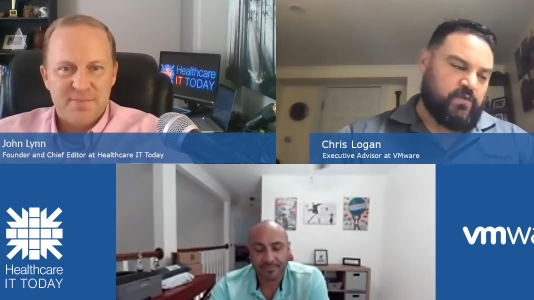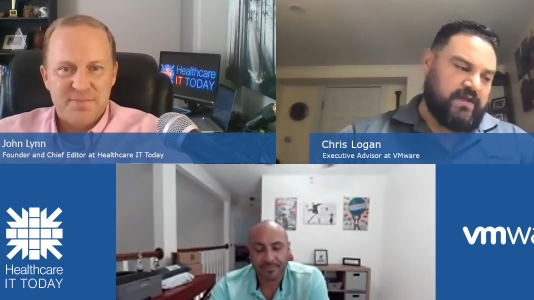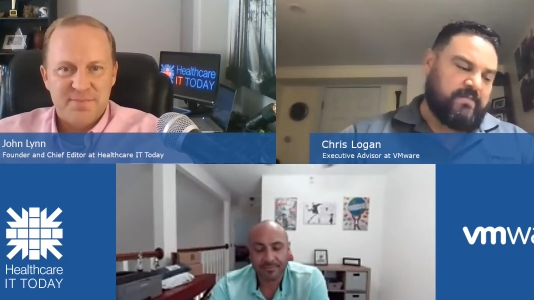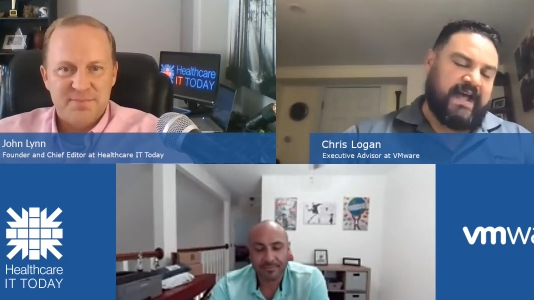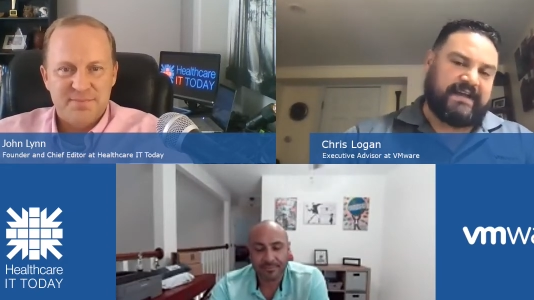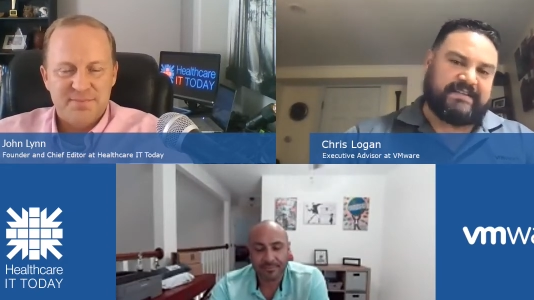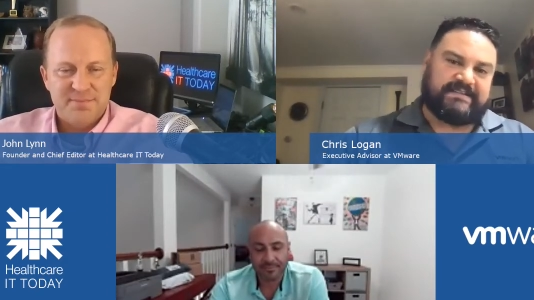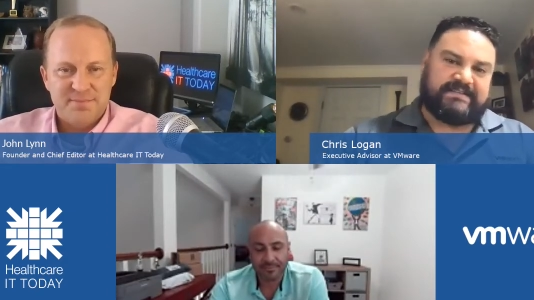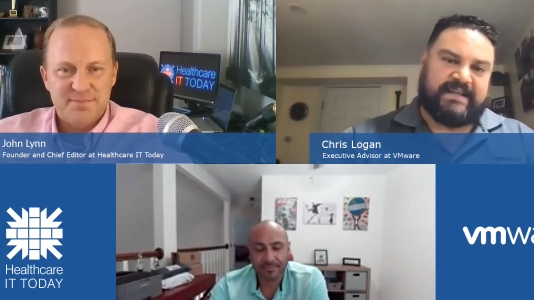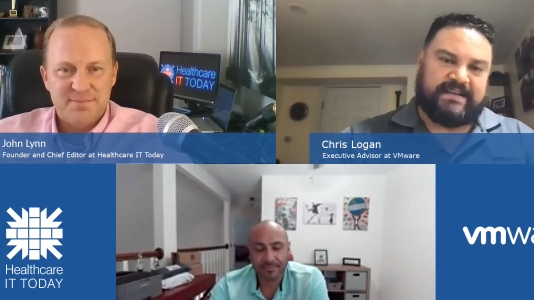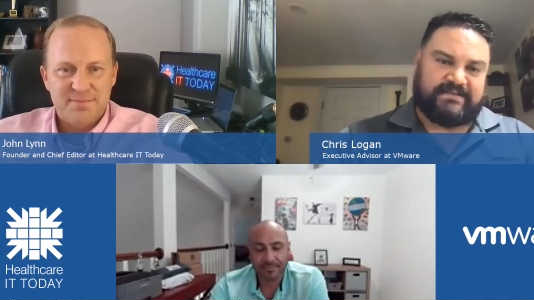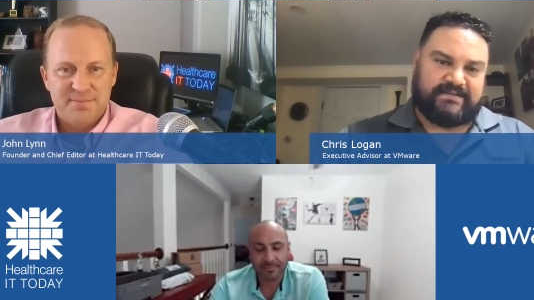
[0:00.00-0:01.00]
Speaker 1: way back in the
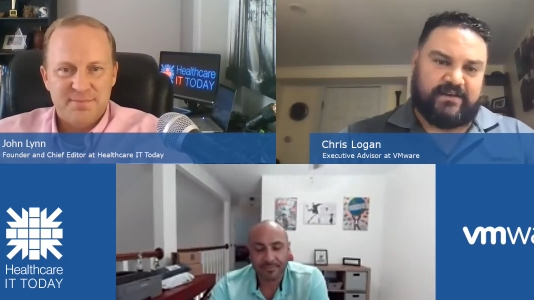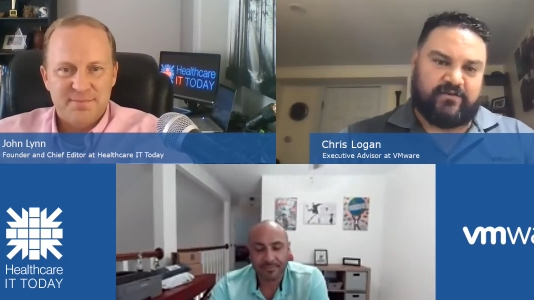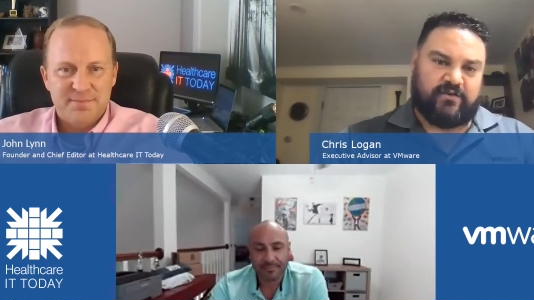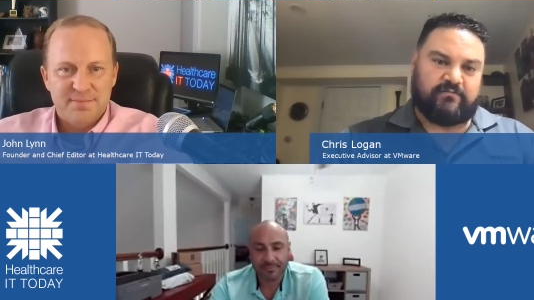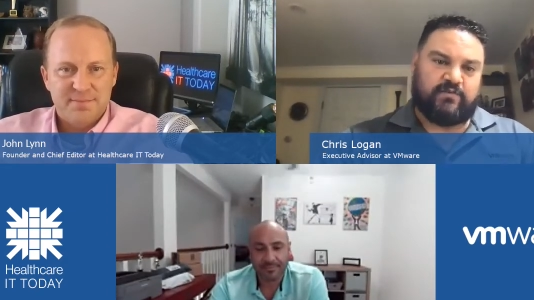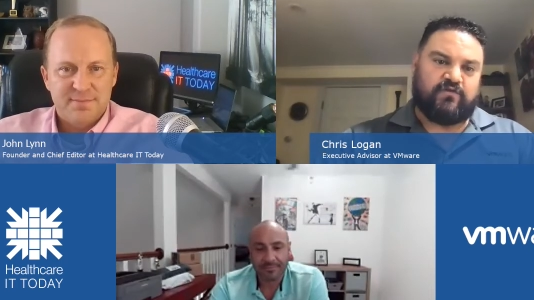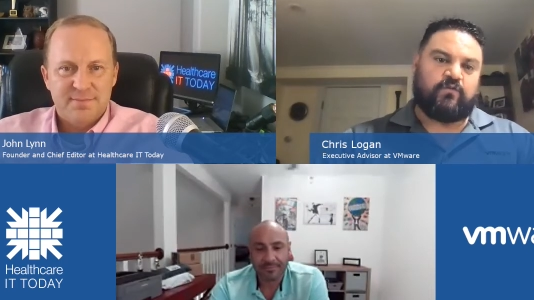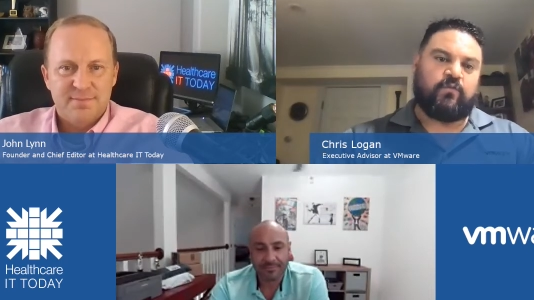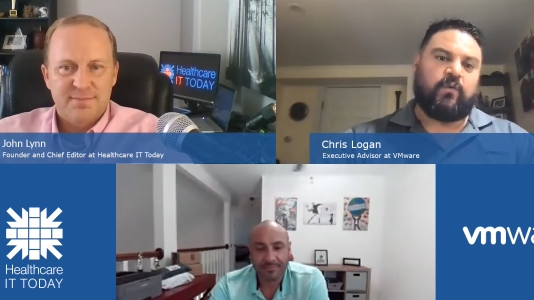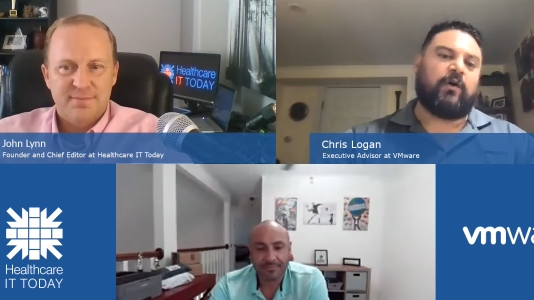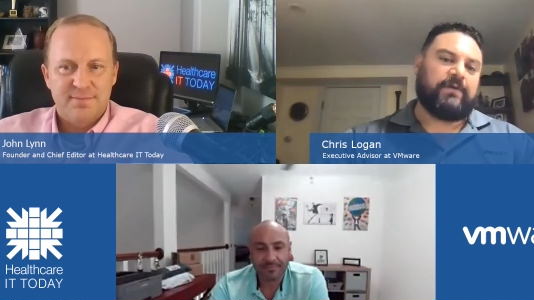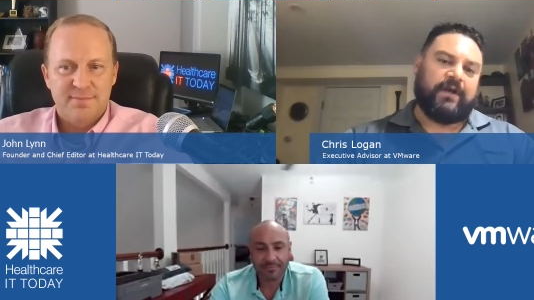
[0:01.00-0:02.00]
data center and moved
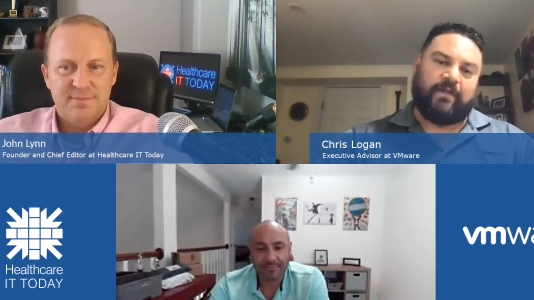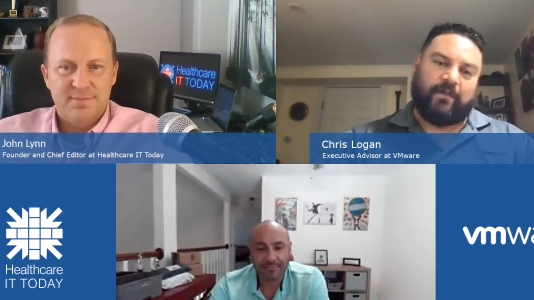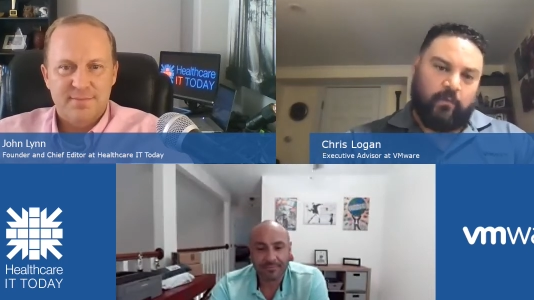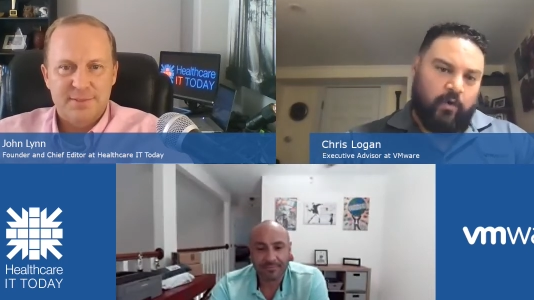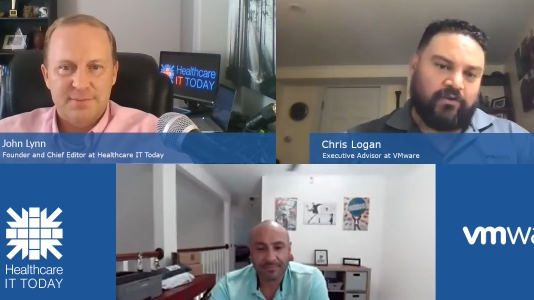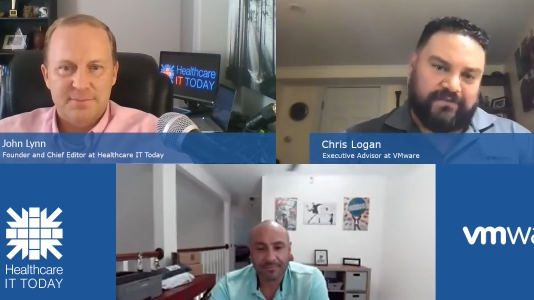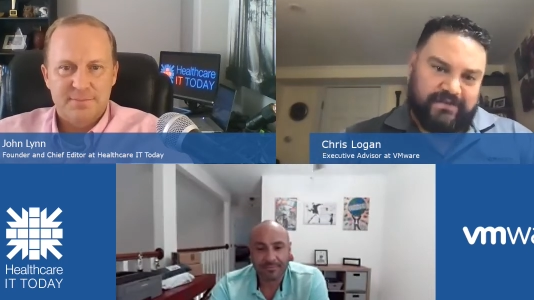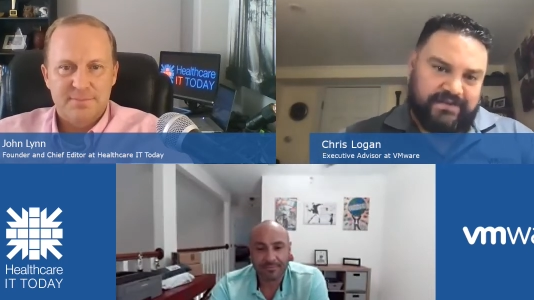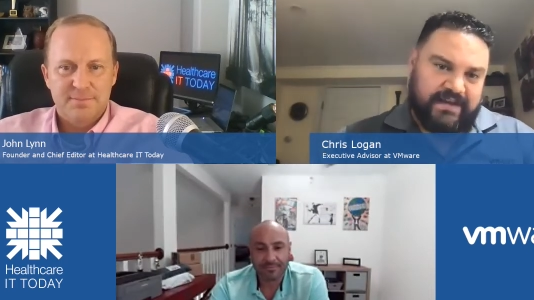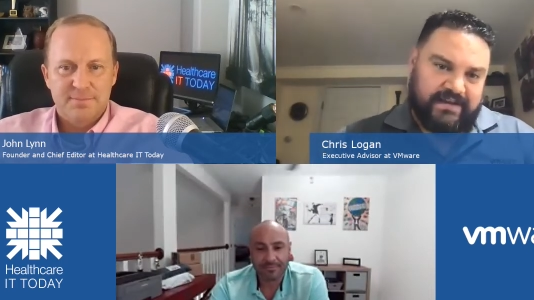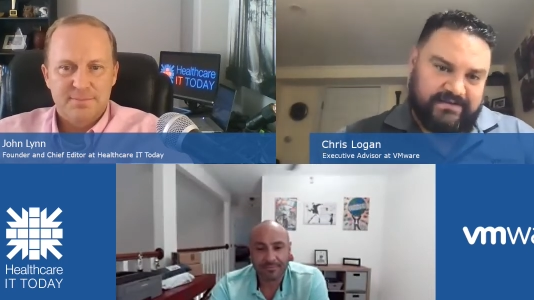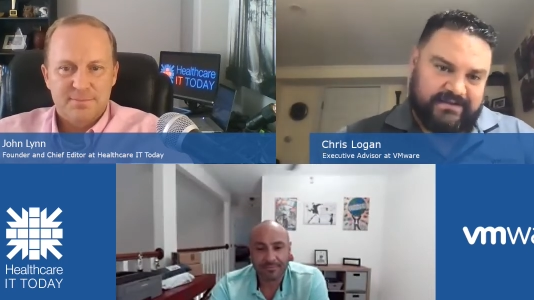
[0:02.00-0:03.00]
well beyond the walls of the
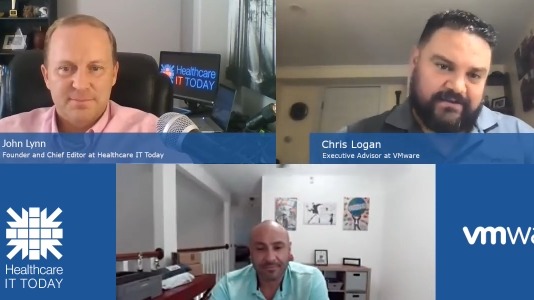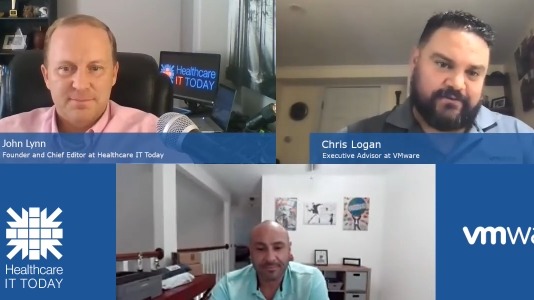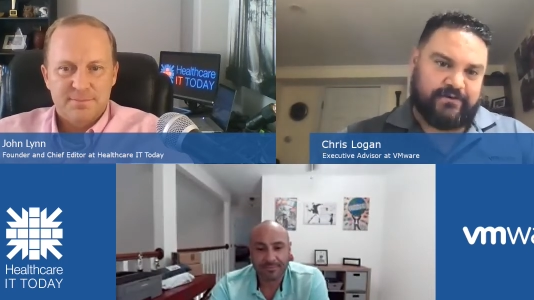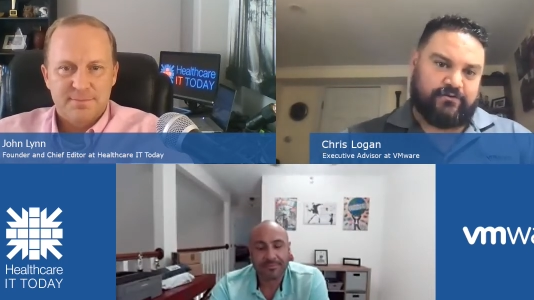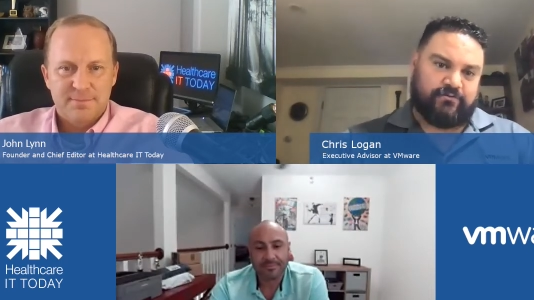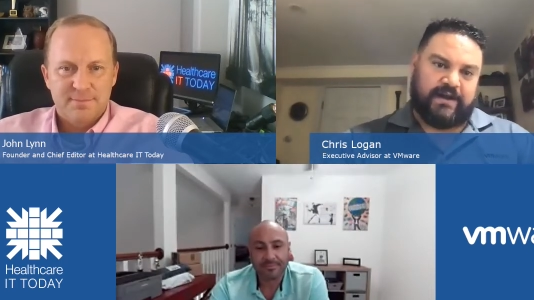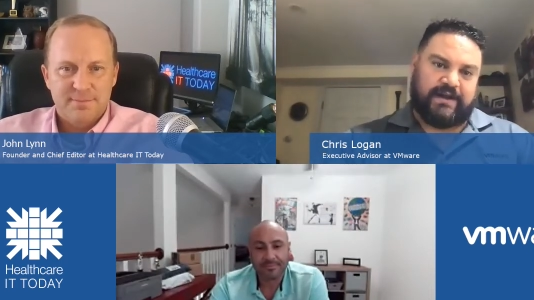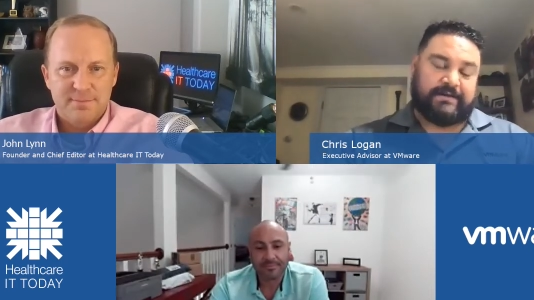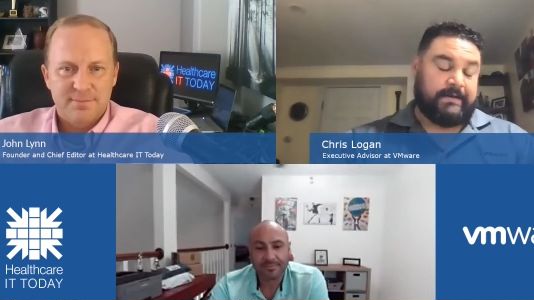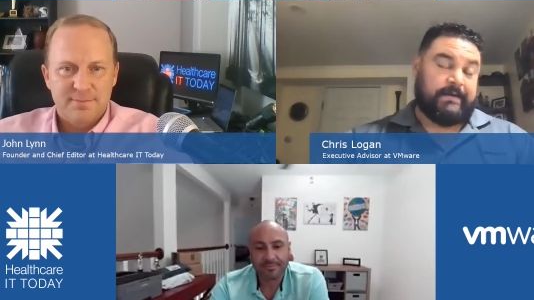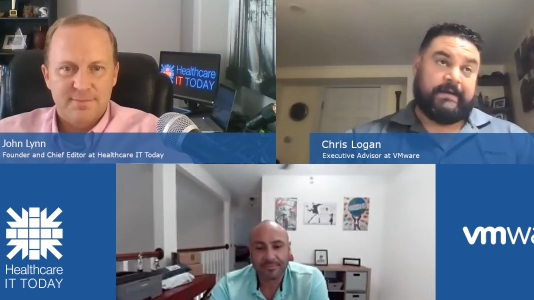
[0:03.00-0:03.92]
data center to create